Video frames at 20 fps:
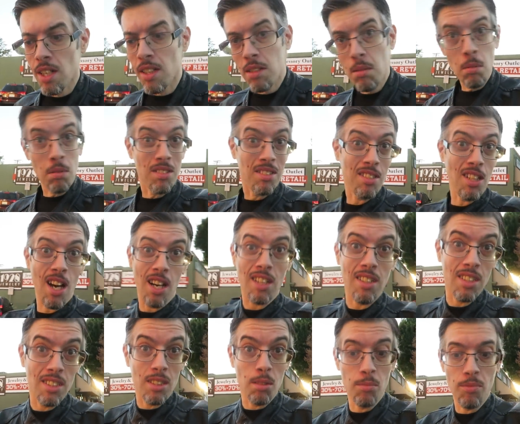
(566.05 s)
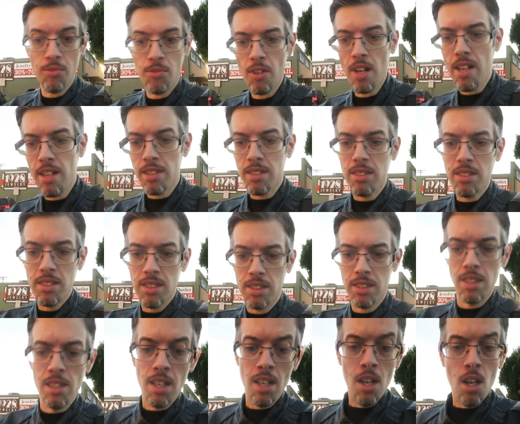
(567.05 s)
It was talking to some friends
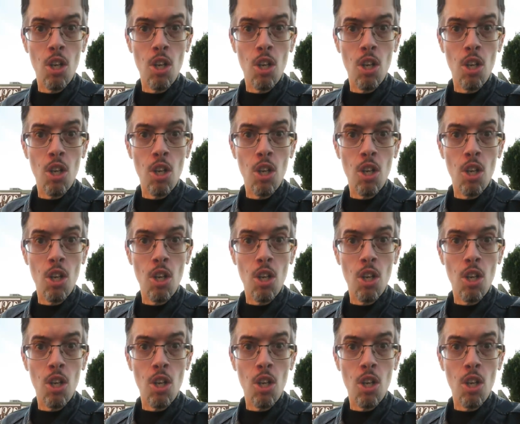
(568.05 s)
and